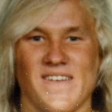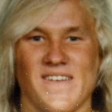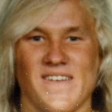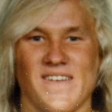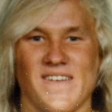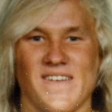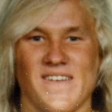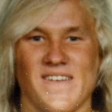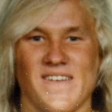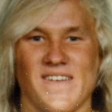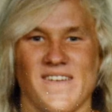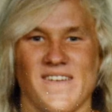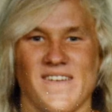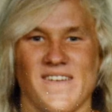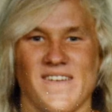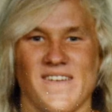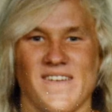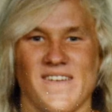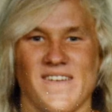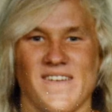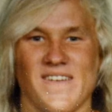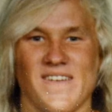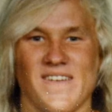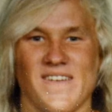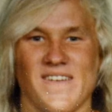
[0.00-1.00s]

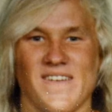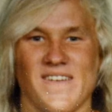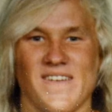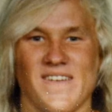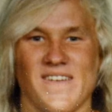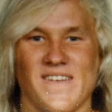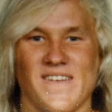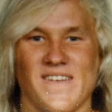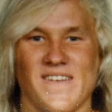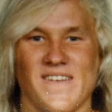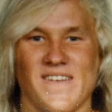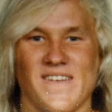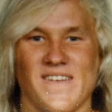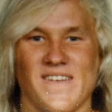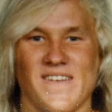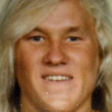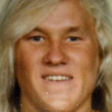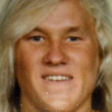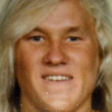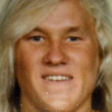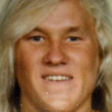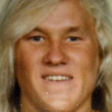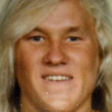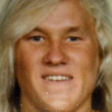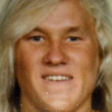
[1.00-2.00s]

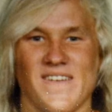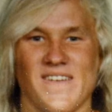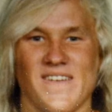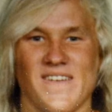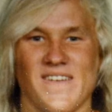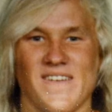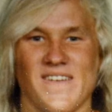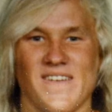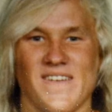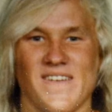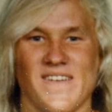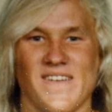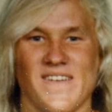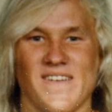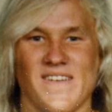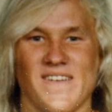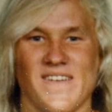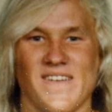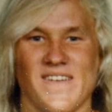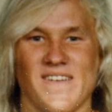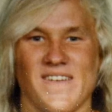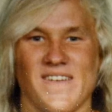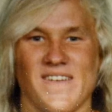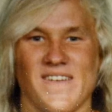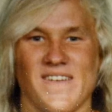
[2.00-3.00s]

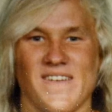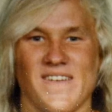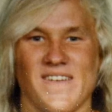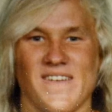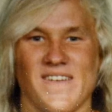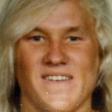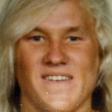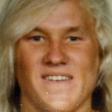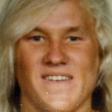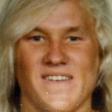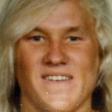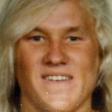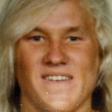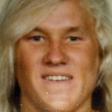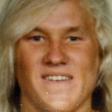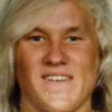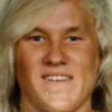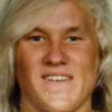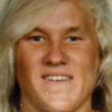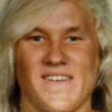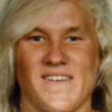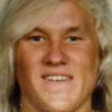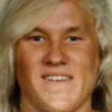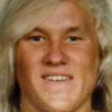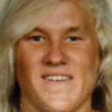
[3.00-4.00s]

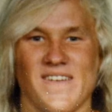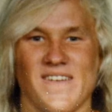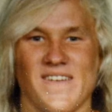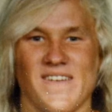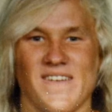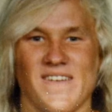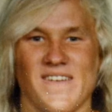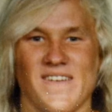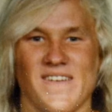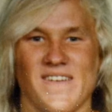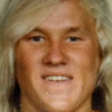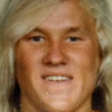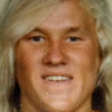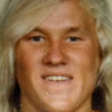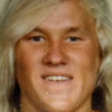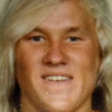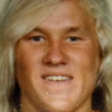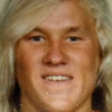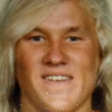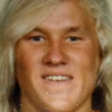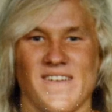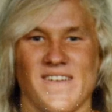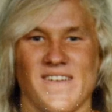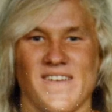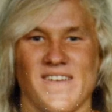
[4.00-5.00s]

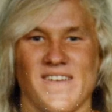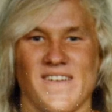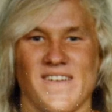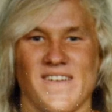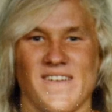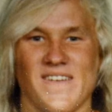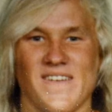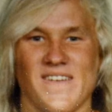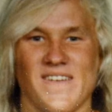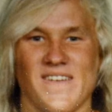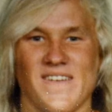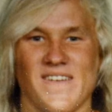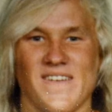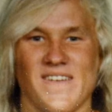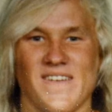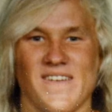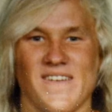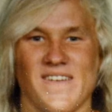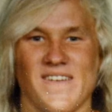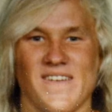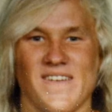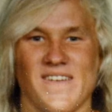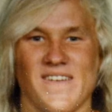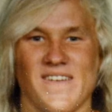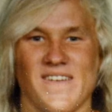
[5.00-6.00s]

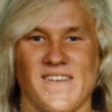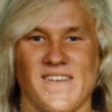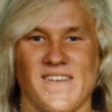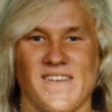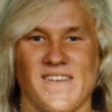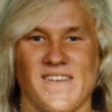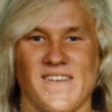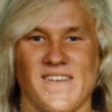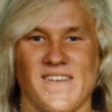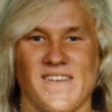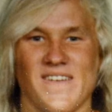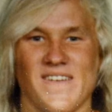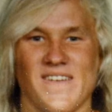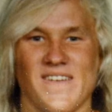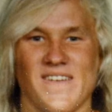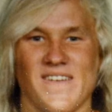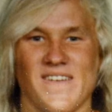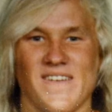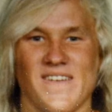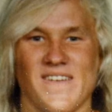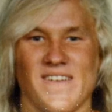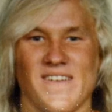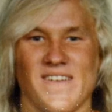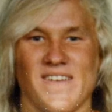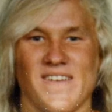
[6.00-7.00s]

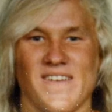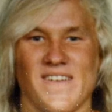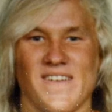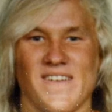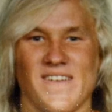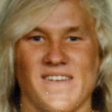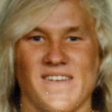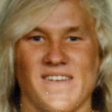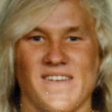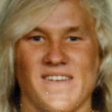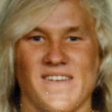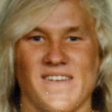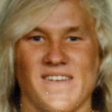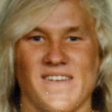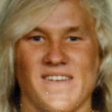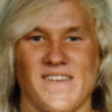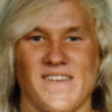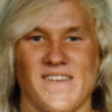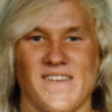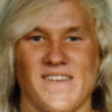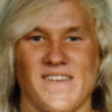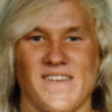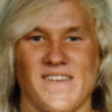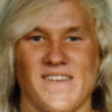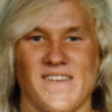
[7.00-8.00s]
This is a still picture; no speech is visible.